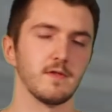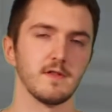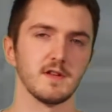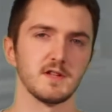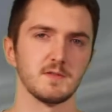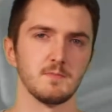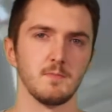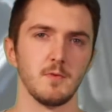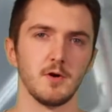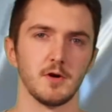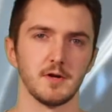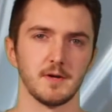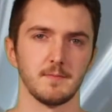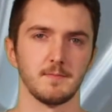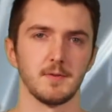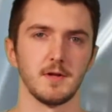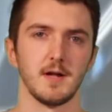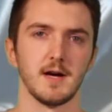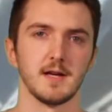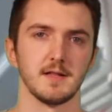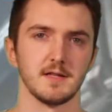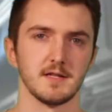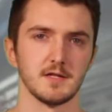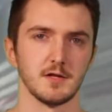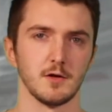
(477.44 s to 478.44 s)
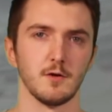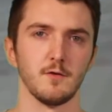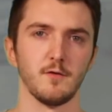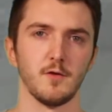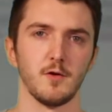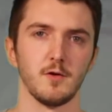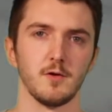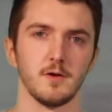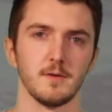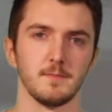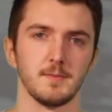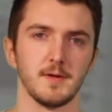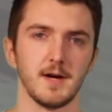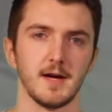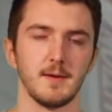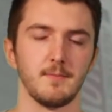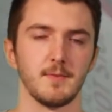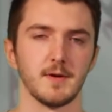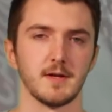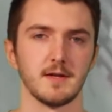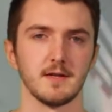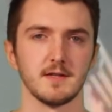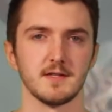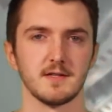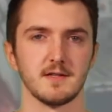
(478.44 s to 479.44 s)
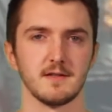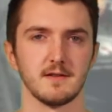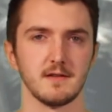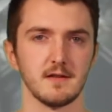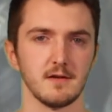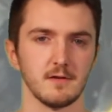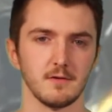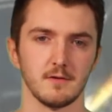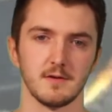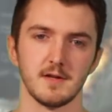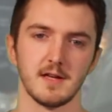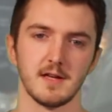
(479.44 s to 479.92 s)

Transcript: with this mod applied, this overhaul applied, because you